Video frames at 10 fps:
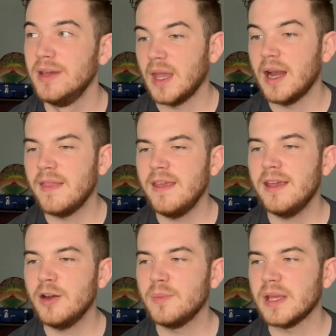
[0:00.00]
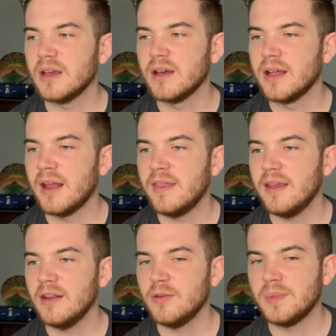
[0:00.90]
And I think it'll be good. I
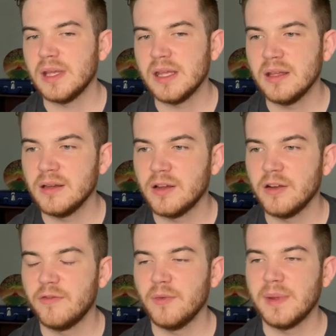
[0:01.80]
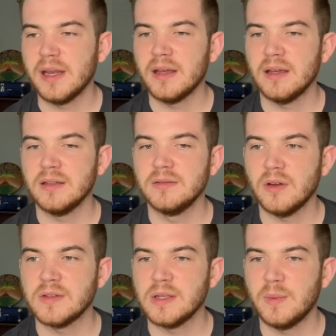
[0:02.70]
think it'll be good for me to
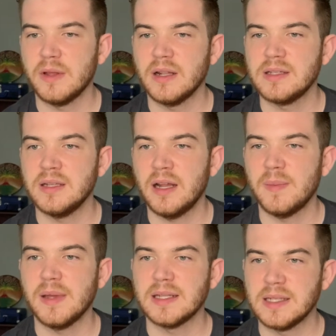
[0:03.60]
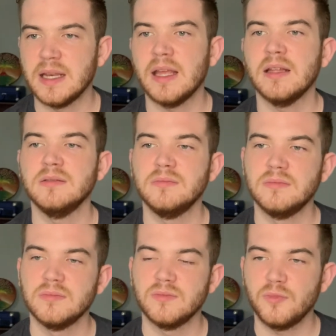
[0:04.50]
go somewhere that's not a big city and
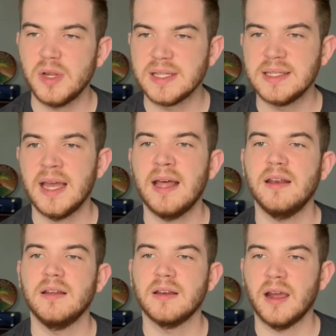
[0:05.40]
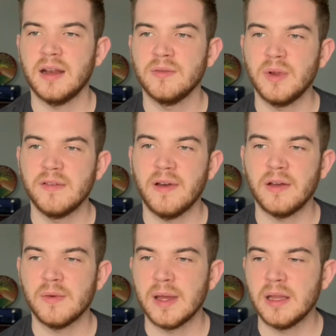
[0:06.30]
reset and kind of
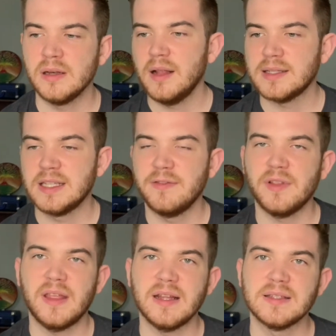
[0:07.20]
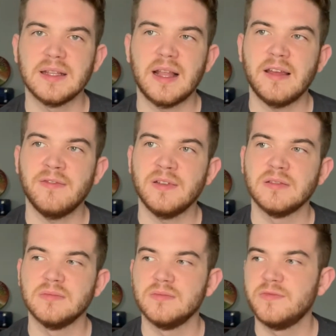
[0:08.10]
reevaluate lots of different things in life
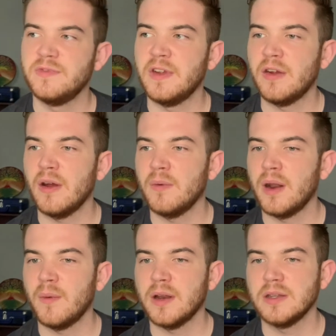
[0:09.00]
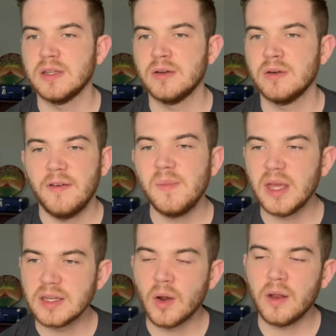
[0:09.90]
and figure out what I want to do. If I'm
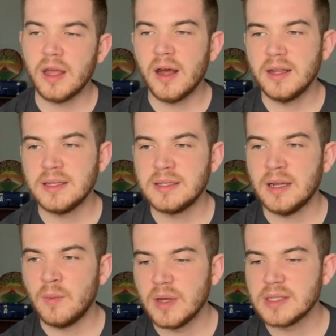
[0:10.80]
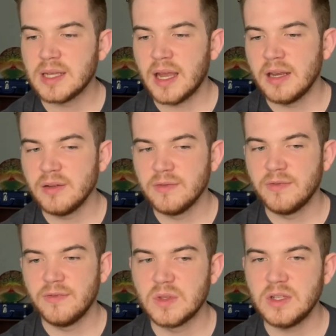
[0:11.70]
being totally honest, I was kind of
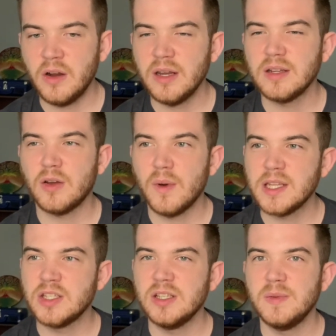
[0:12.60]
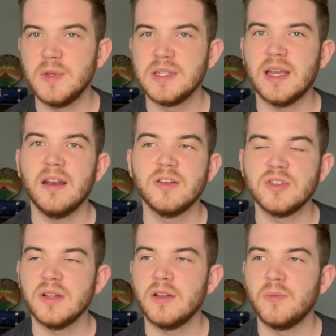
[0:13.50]
starting to question the music industry
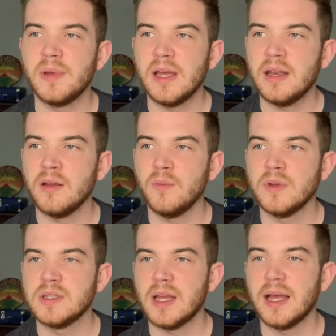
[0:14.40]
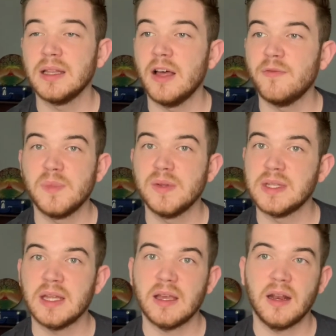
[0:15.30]
a little bit. I love
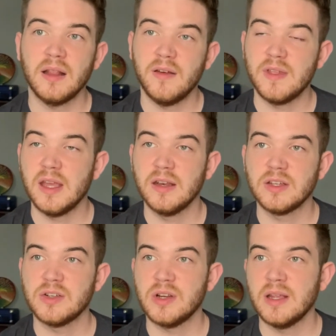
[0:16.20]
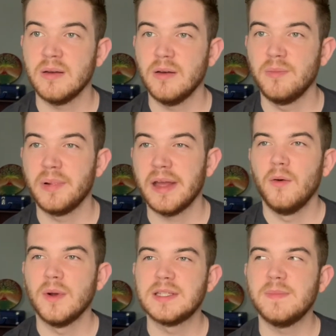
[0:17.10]
music and I love the industry, but
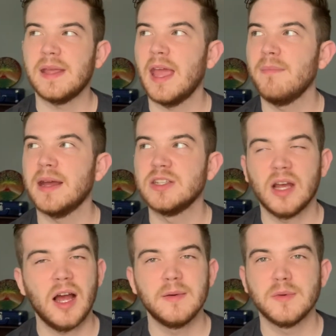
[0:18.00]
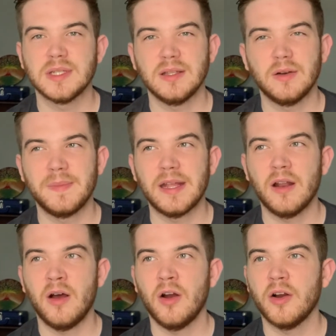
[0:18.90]
once it became my job, it was a little bit
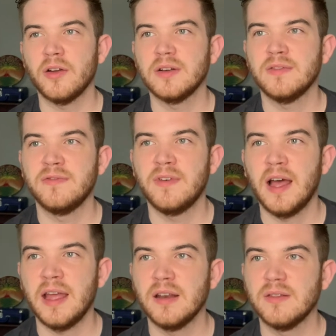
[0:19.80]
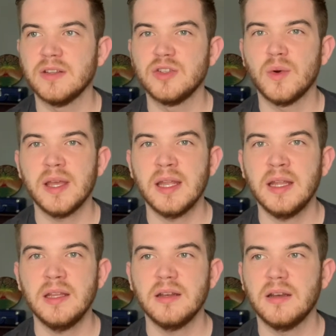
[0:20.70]
harder to find the joy in
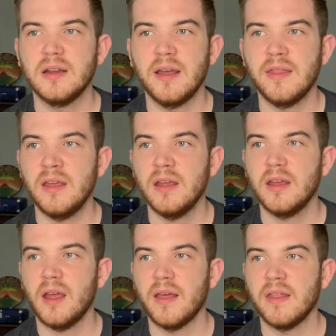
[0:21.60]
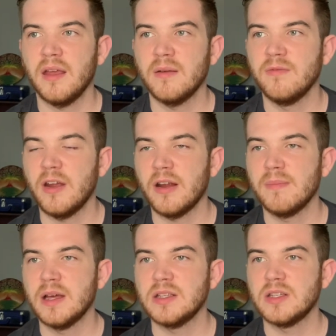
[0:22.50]
it. I think I'm very
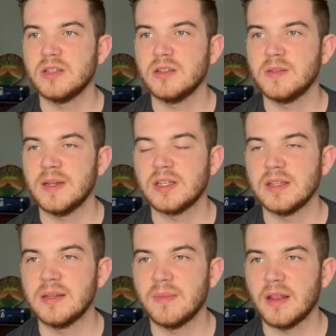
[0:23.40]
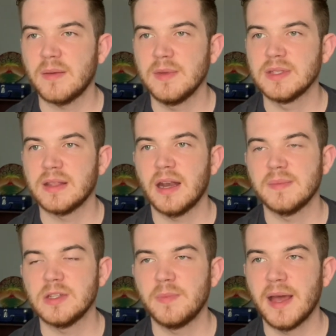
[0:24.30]
much, especially something like music that I'm
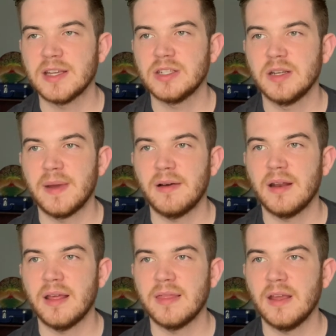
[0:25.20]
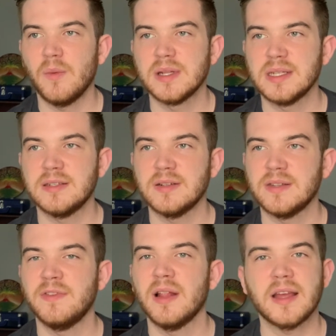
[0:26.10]
so passionate about. I think once it starts to
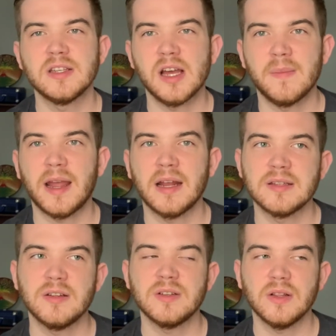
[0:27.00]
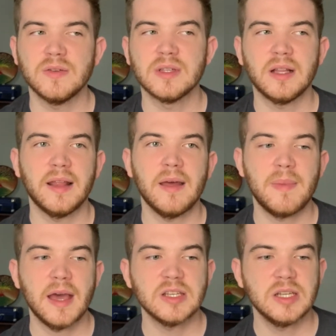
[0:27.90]
feel like a job, I kind of start to lose a lot of that
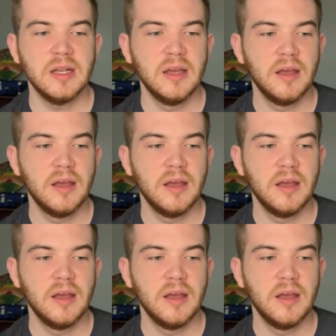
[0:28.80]
passion.